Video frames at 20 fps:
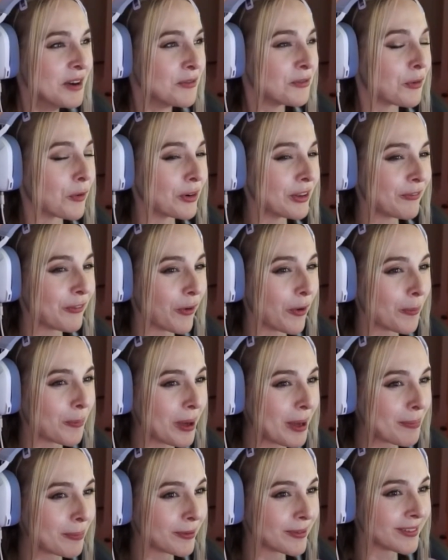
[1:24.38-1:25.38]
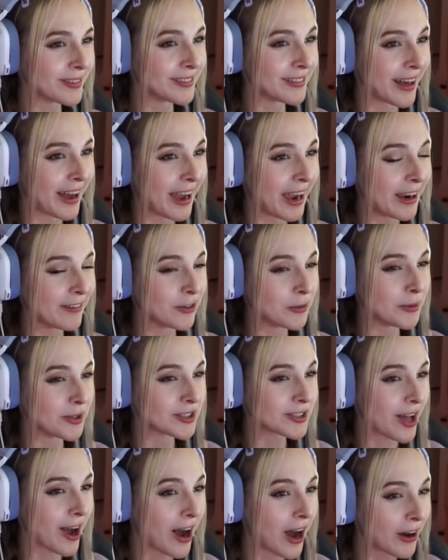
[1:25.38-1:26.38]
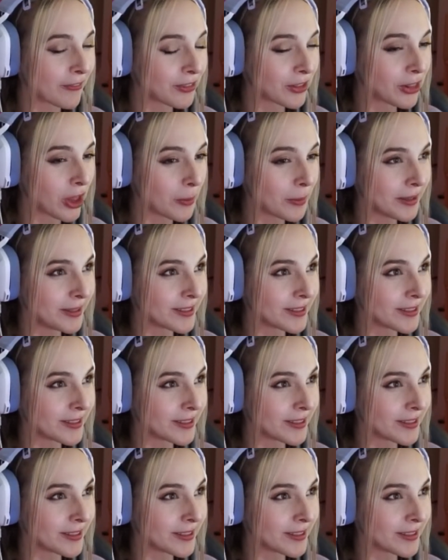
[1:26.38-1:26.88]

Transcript: 44 people alive, almost half the lobby